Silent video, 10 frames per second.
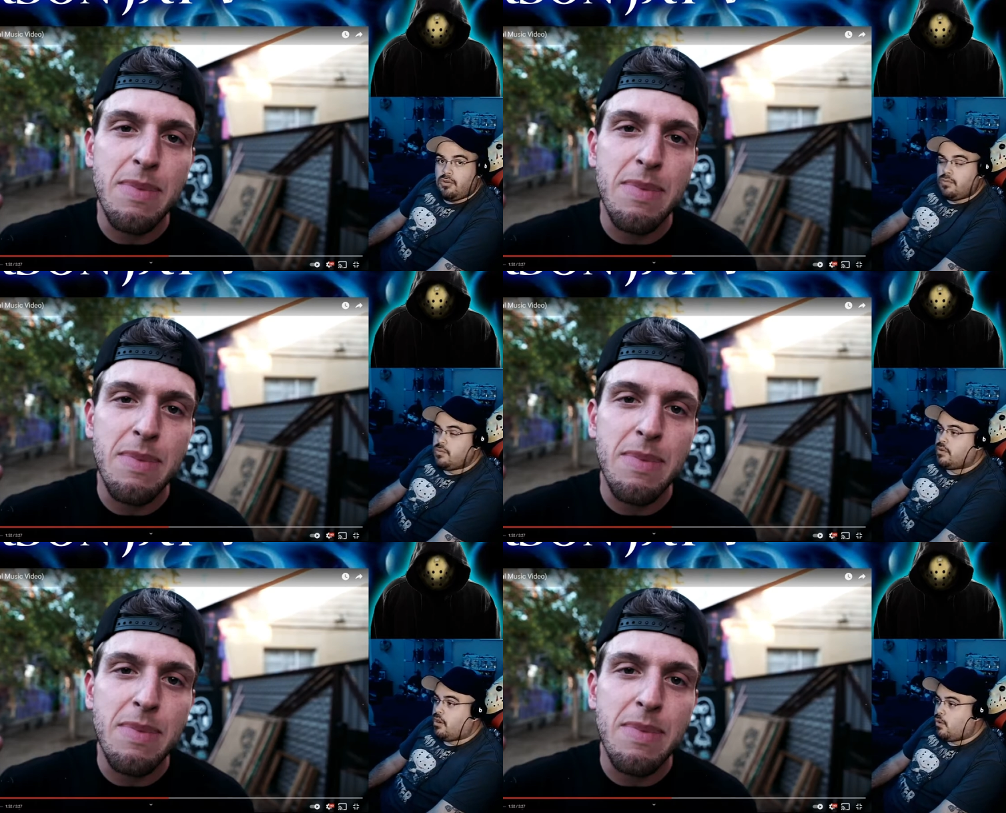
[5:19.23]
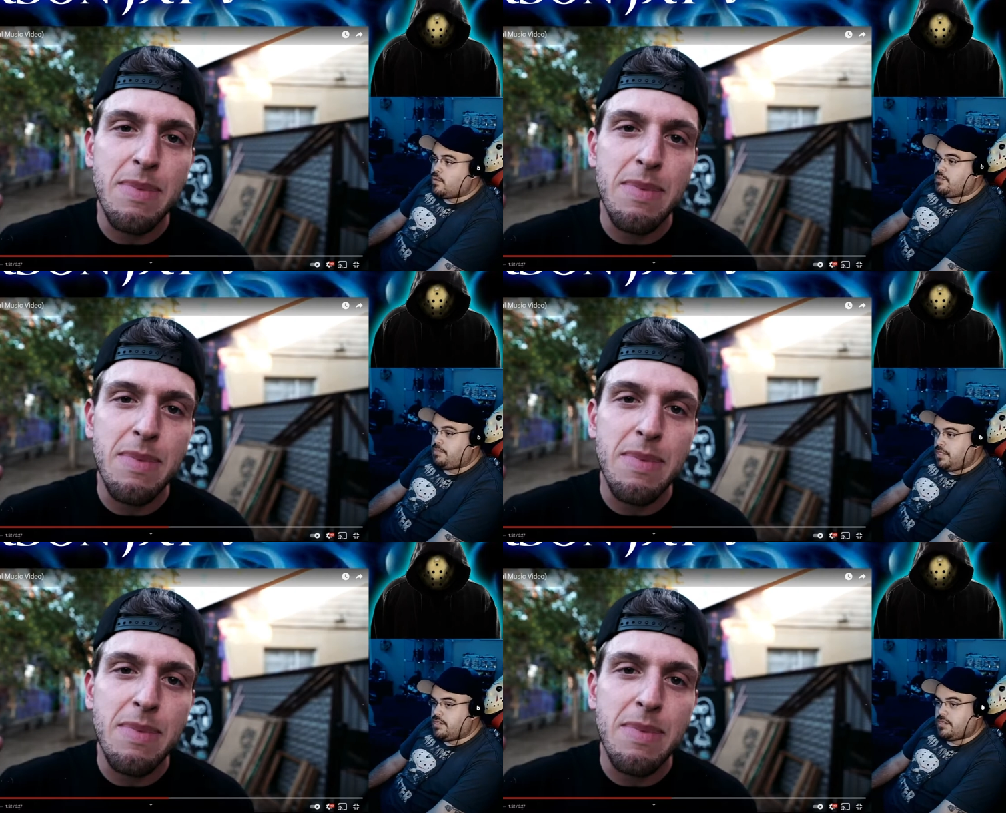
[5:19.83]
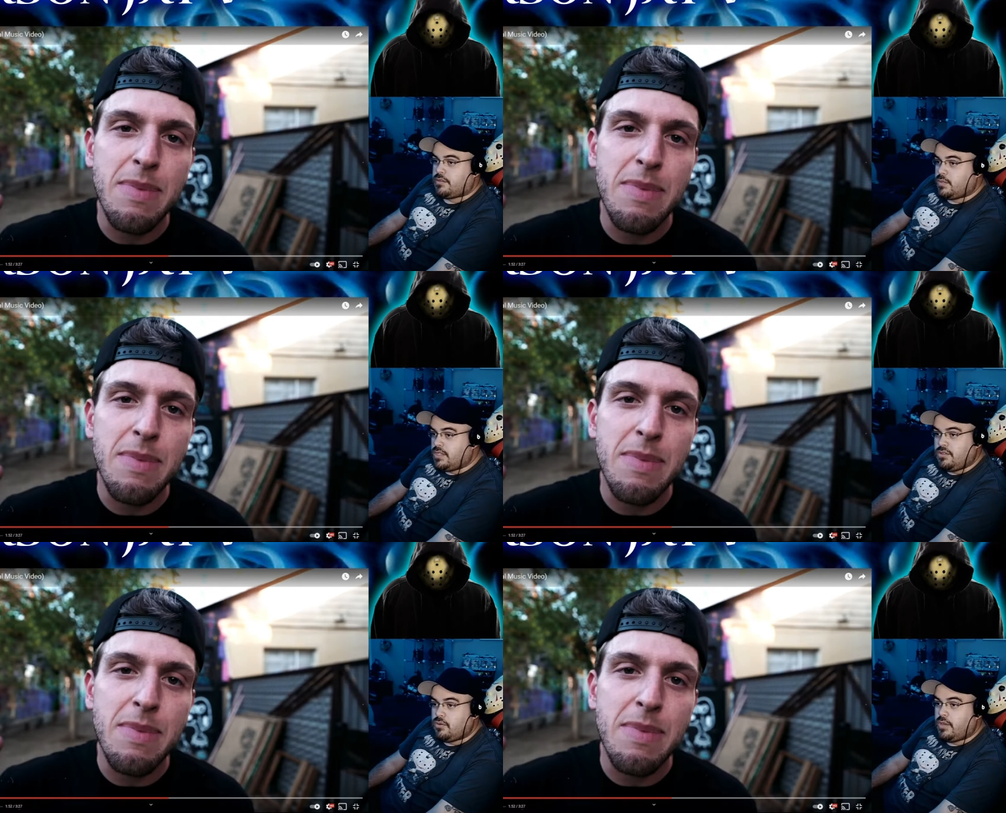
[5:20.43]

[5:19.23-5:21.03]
Speaker 1: who will always be there with